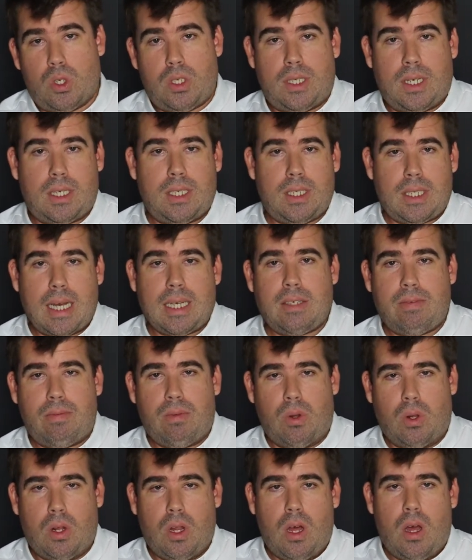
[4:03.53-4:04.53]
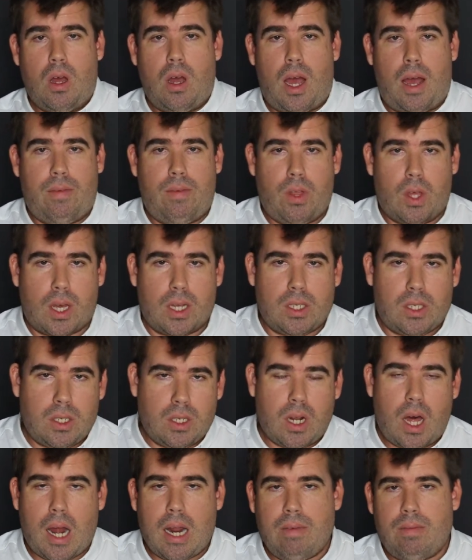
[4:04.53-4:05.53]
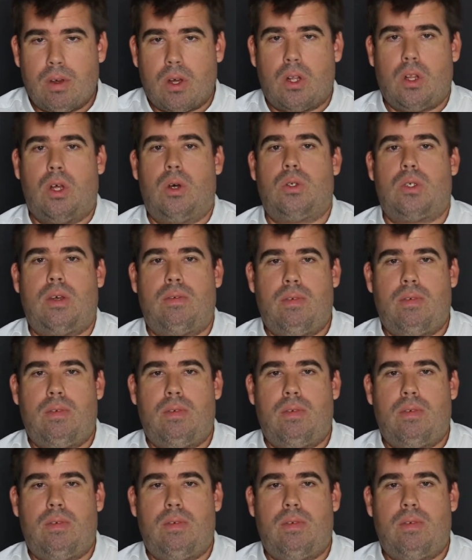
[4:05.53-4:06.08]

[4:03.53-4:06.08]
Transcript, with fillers: successful, I feel like it's not even close.